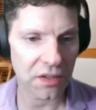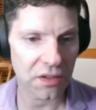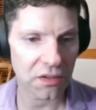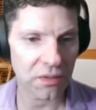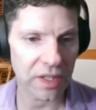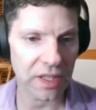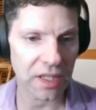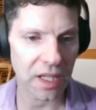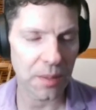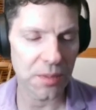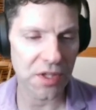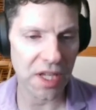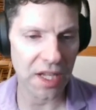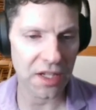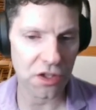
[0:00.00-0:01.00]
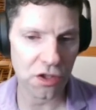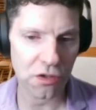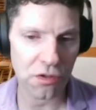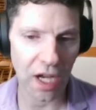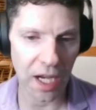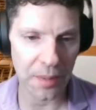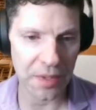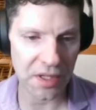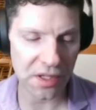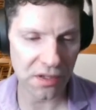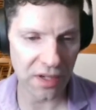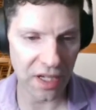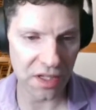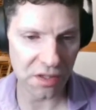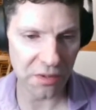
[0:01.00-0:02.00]
3 clubs, and 2 diamonds.
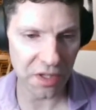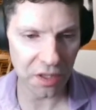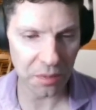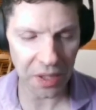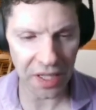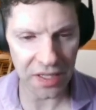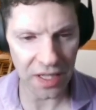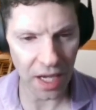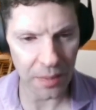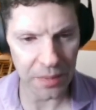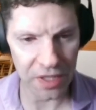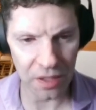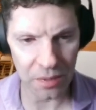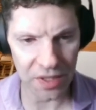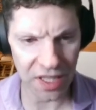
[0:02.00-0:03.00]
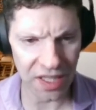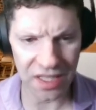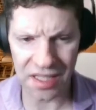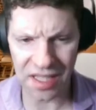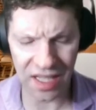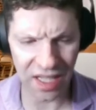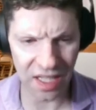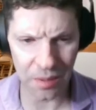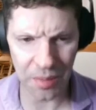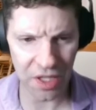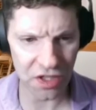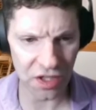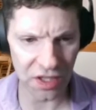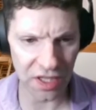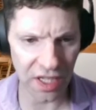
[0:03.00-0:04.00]
Okay, so we could play a diamond here, but then he's going to get a
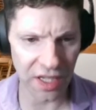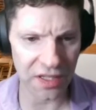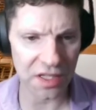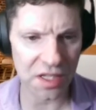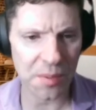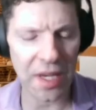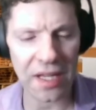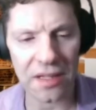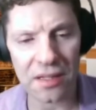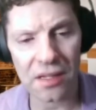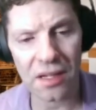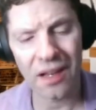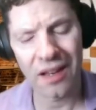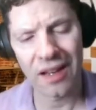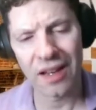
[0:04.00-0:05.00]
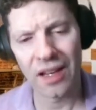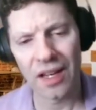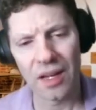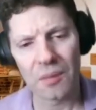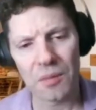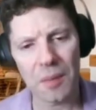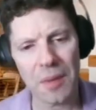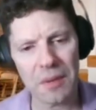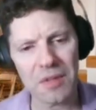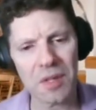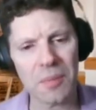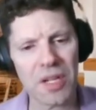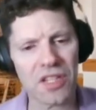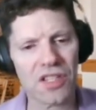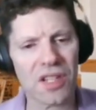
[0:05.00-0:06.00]
pitch on the 9 of spades. But maybe
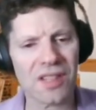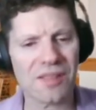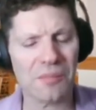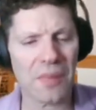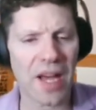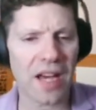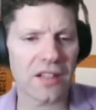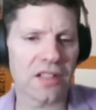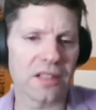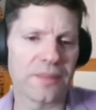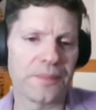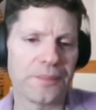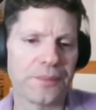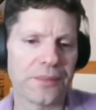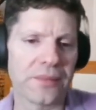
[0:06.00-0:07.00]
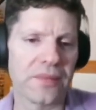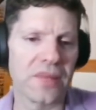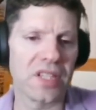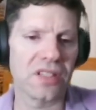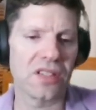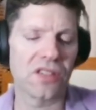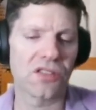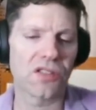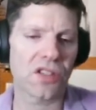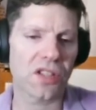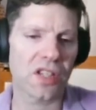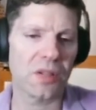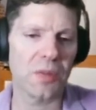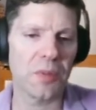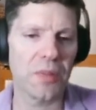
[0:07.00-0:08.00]
the pitch doesn't matter. He's
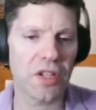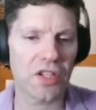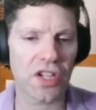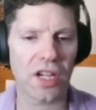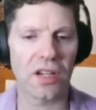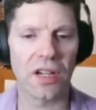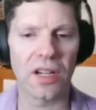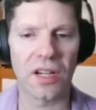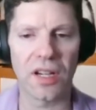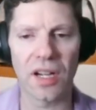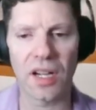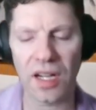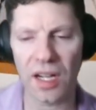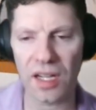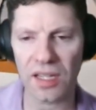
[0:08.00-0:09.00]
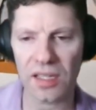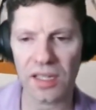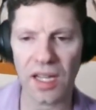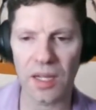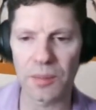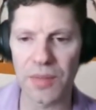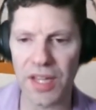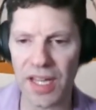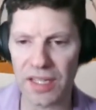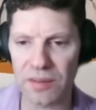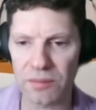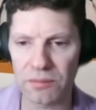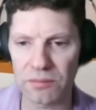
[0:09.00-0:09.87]
just going to be pitching a club that